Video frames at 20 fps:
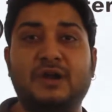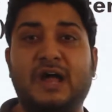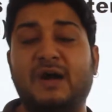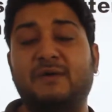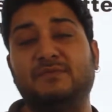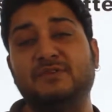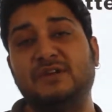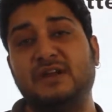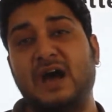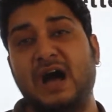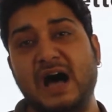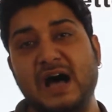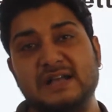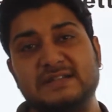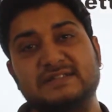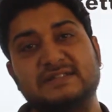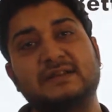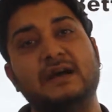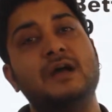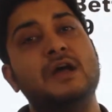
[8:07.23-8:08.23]
I will
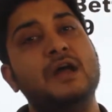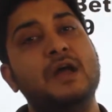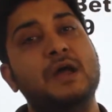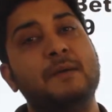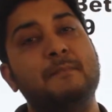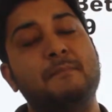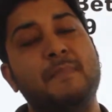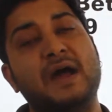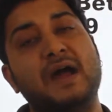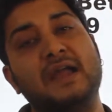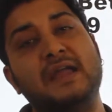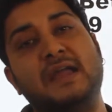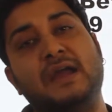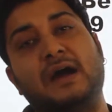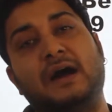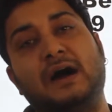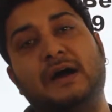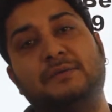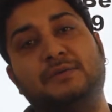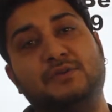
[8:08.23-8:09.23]
ask my
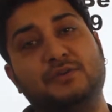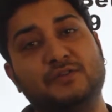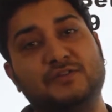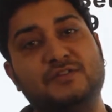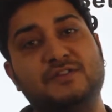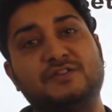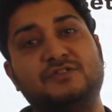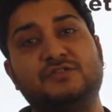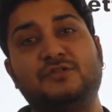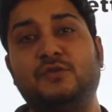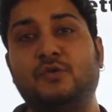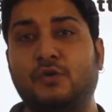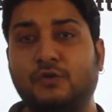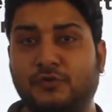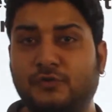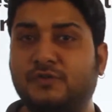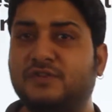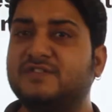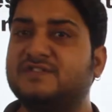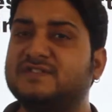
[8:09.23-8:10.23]
user to go
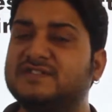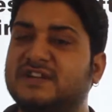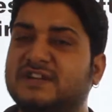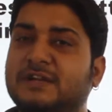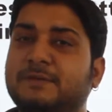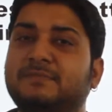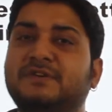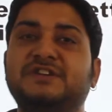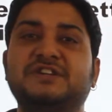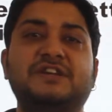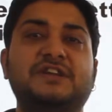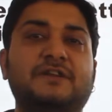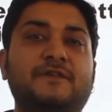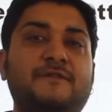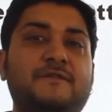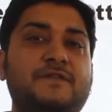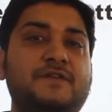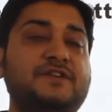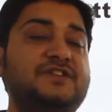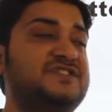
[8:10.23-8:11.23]
through the study material
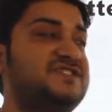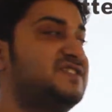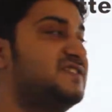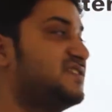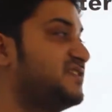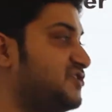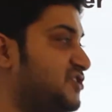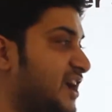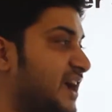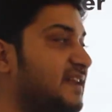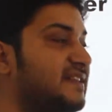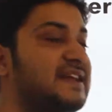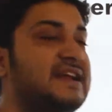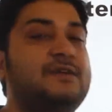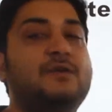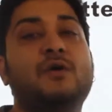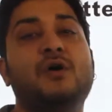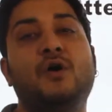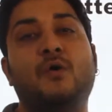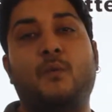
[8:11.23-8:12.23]
first, check
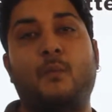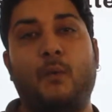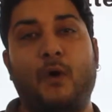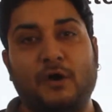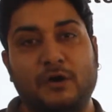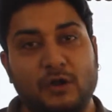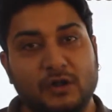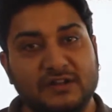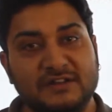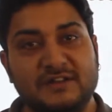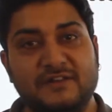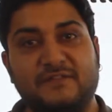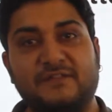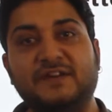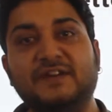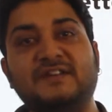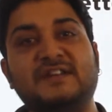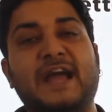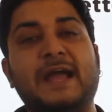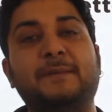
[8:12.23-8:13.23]
that what all
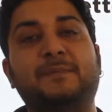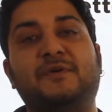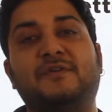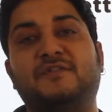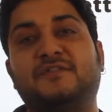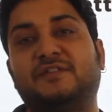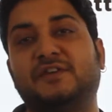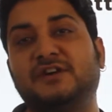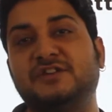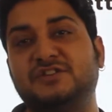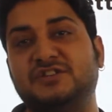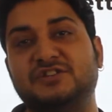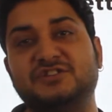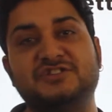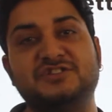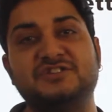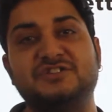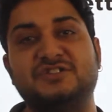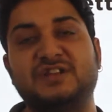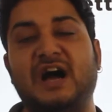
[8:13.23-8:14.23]
different type of search
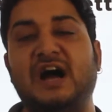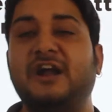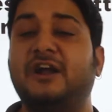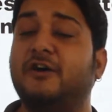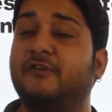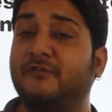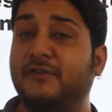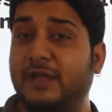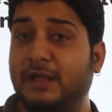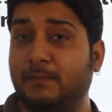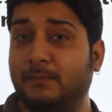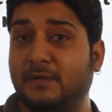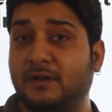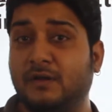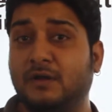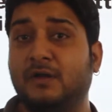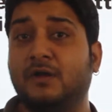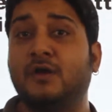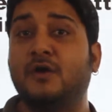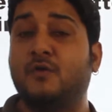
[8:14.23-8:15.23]
engines are available